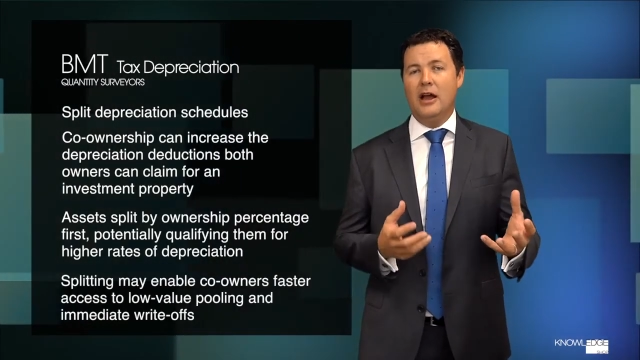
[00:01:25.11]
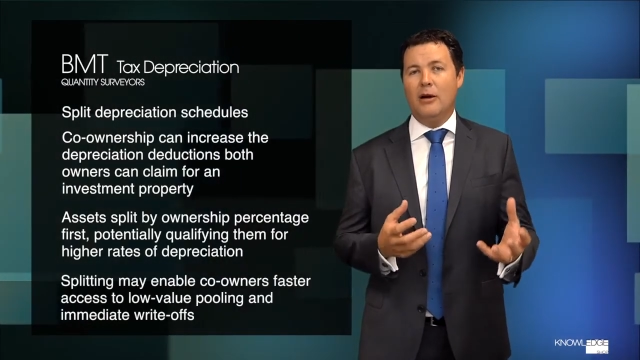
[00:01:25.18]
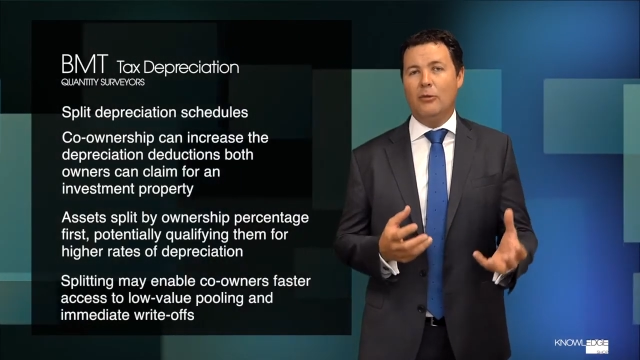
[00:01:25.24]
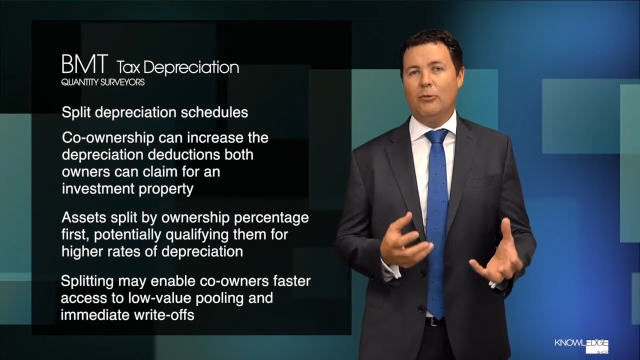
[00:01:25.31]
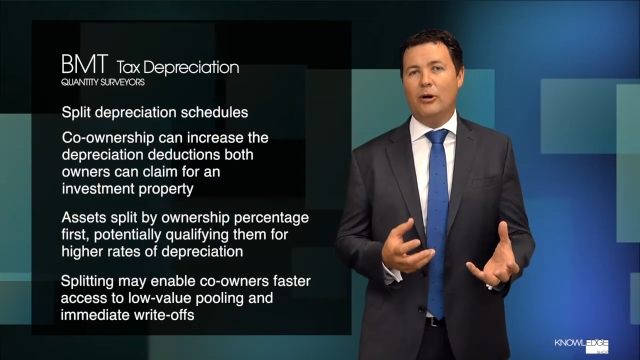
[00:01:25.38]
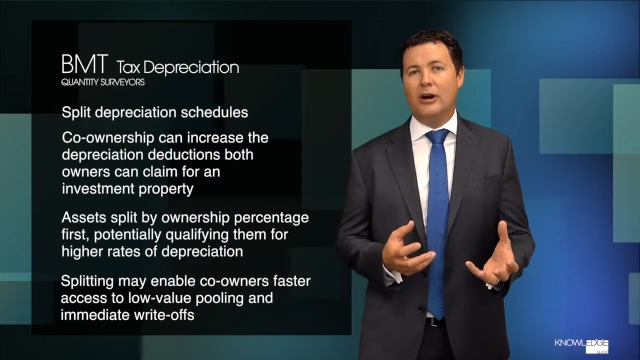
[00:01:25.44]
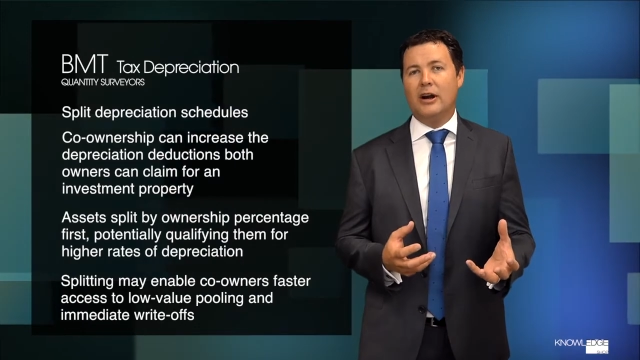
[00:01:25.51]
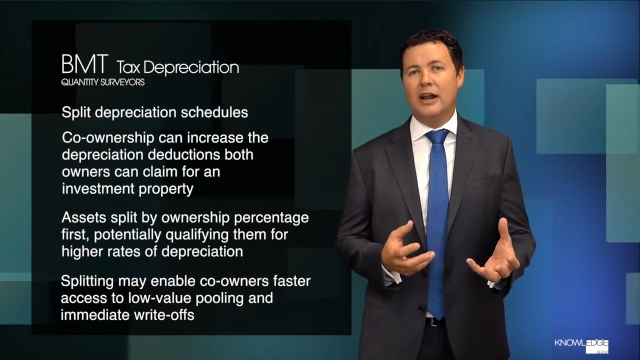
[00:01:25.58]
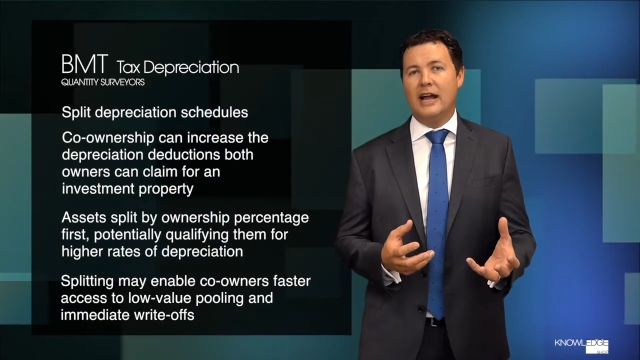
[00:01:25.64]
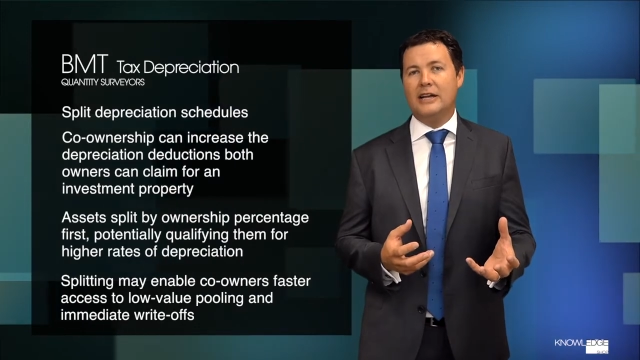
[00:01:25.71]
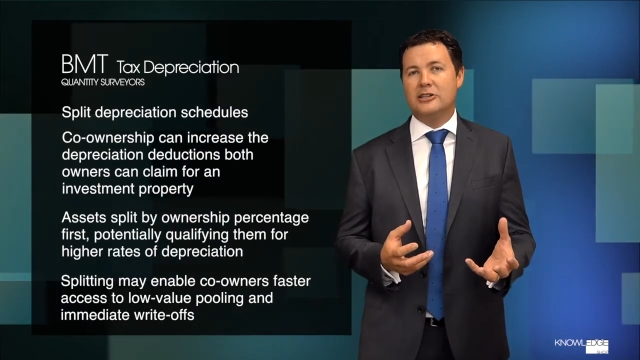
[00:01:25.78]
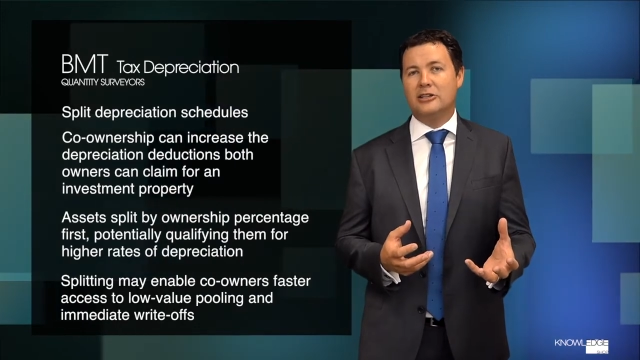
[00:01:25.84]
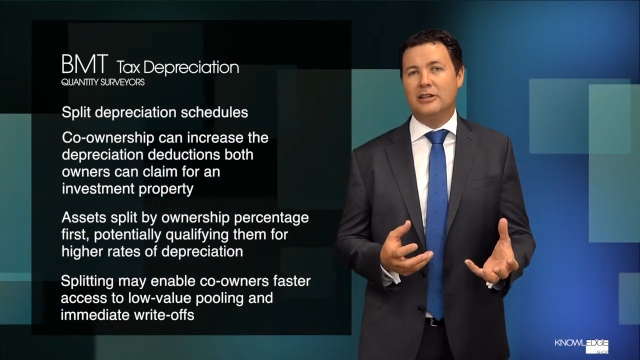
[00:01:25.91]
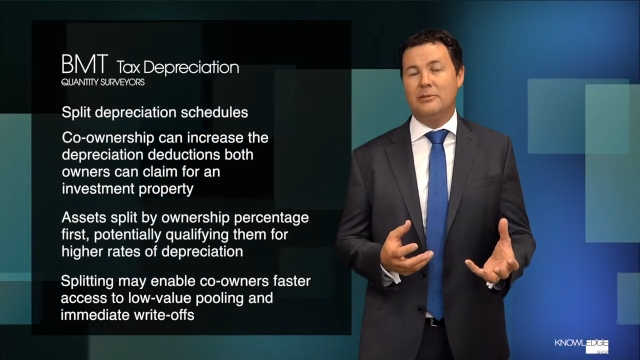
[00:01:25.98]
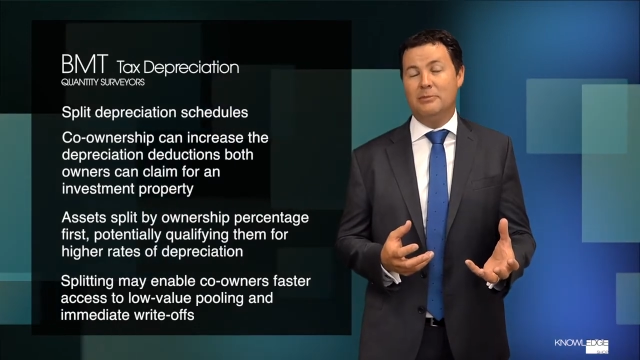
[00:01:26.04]
and what it
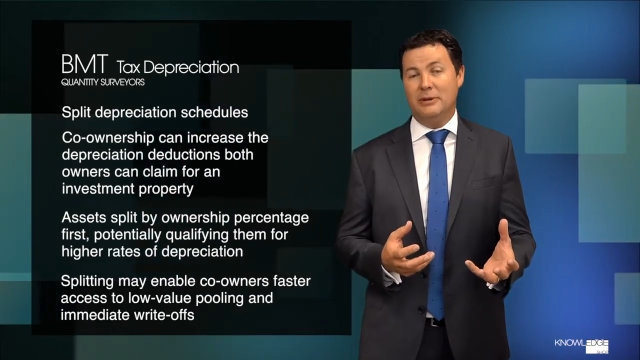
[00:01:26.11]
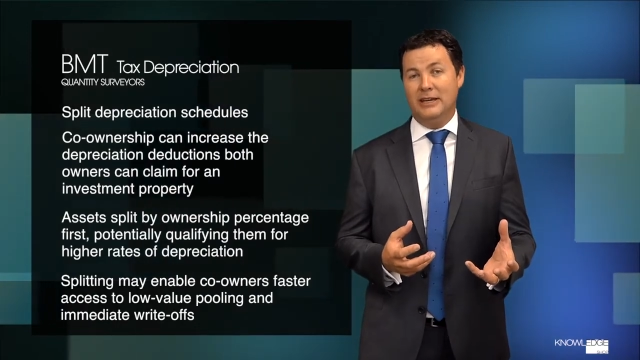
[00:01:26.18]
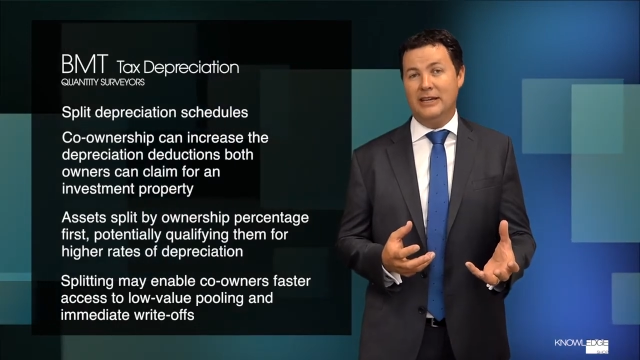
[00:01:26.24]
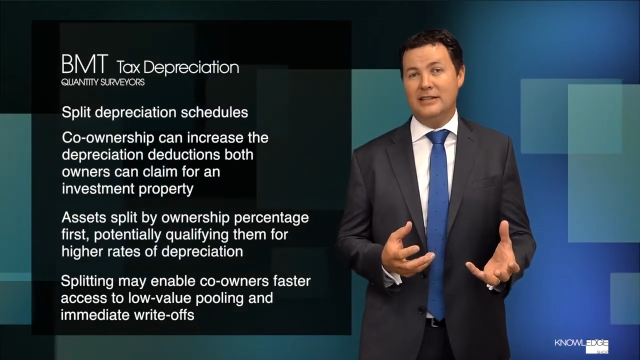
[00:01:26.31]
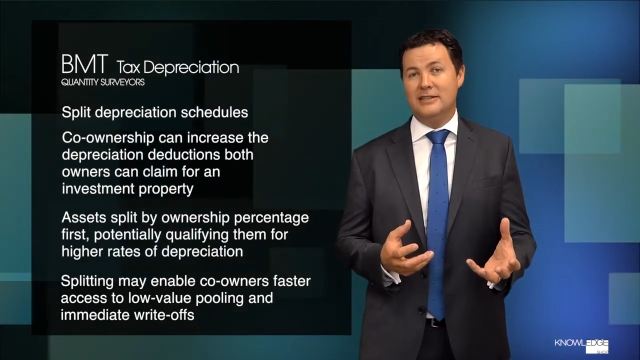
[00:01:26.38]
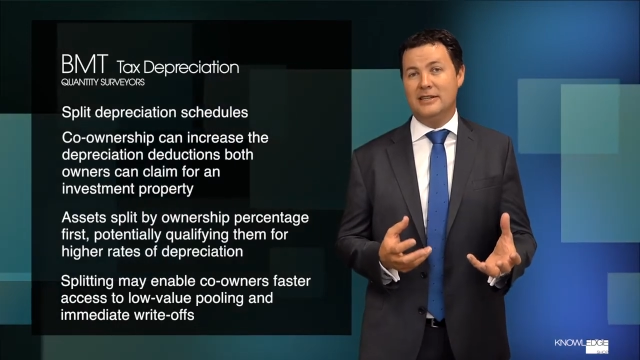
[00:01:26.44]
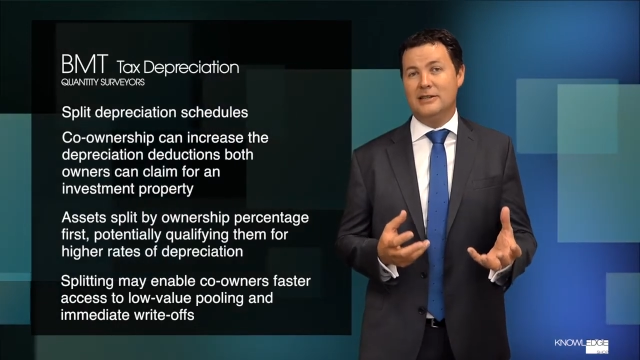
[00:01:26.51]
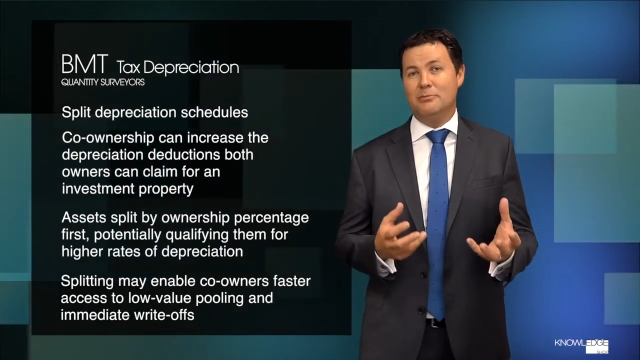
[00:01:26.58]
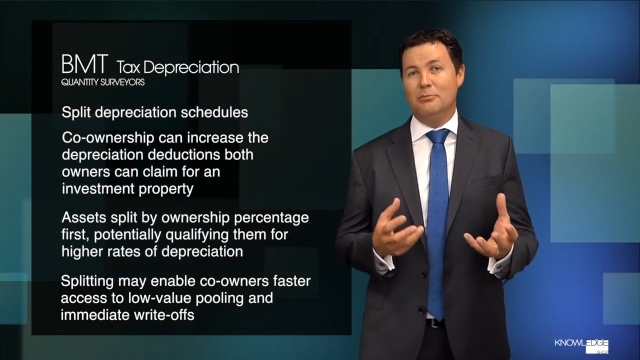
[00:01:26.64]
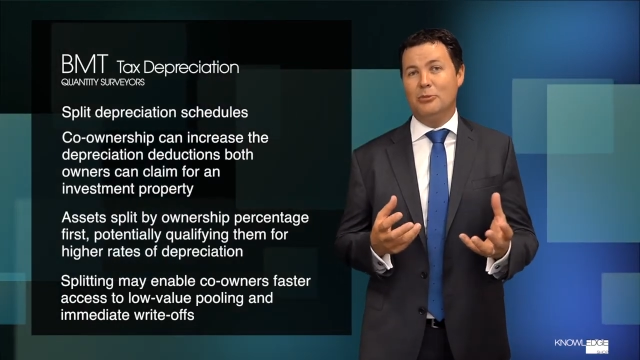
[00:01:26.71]
actually means is